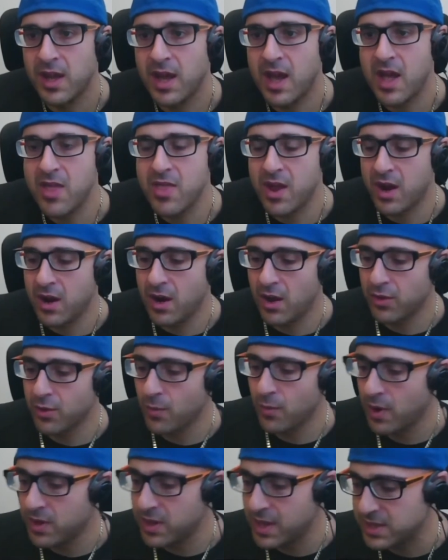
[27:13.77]
and then another
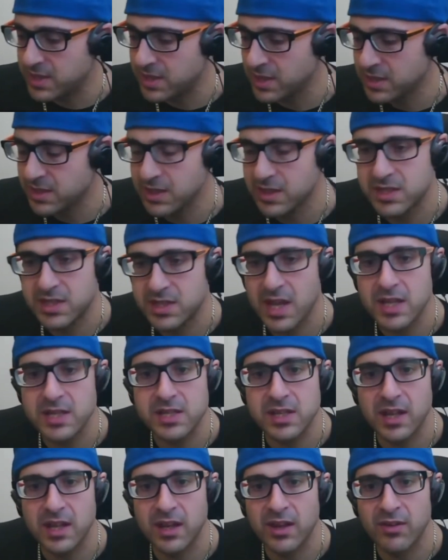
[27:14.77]
one that's insulin
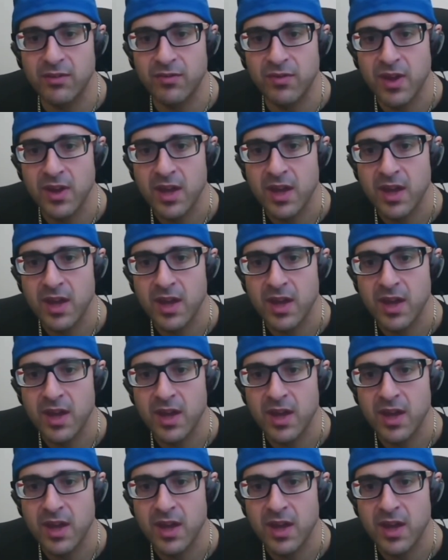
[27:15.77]
sensitive